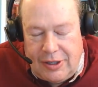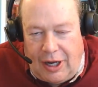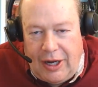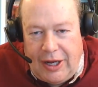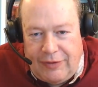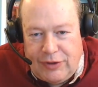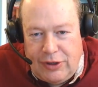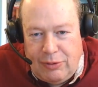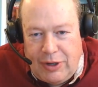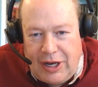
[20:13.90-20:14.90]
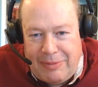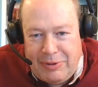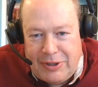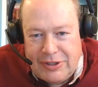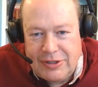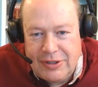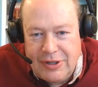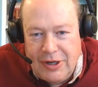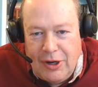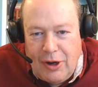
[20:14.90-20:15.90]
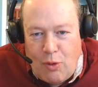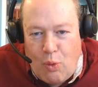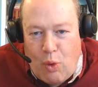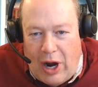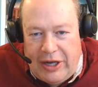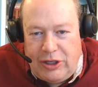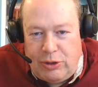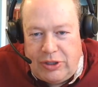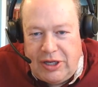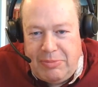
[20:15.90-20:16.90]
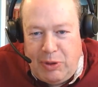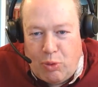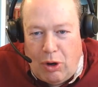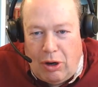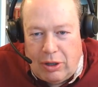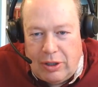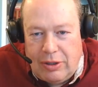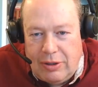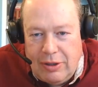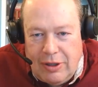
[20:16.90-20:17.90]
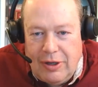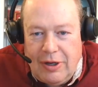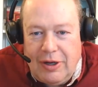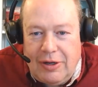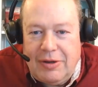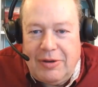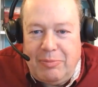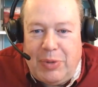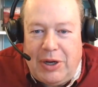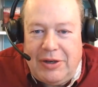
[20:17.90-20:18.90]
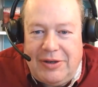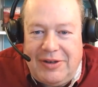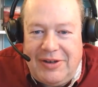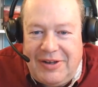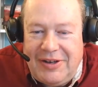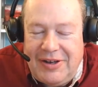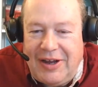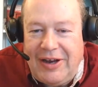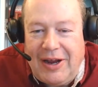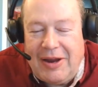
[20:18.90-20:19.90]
I have to know what happens. Why you did me wrong, but and